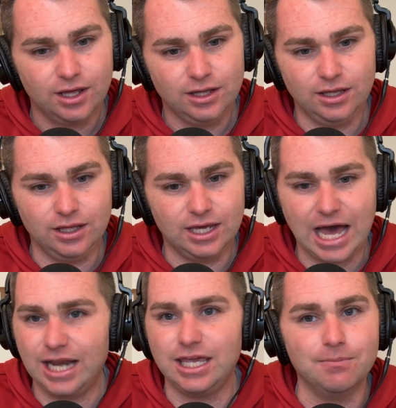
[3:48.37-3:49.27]
You
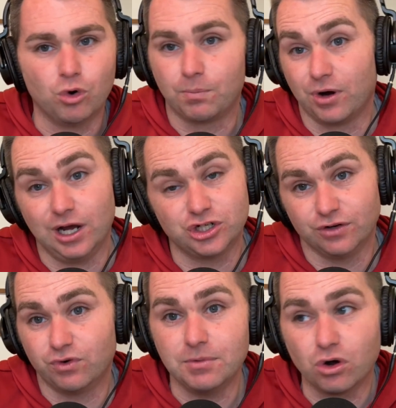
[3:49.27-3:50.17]
got to get more
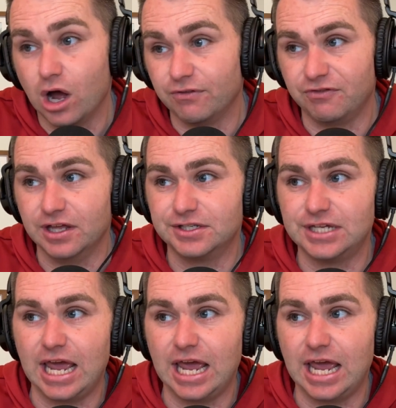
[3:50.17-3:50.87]
production from your offense.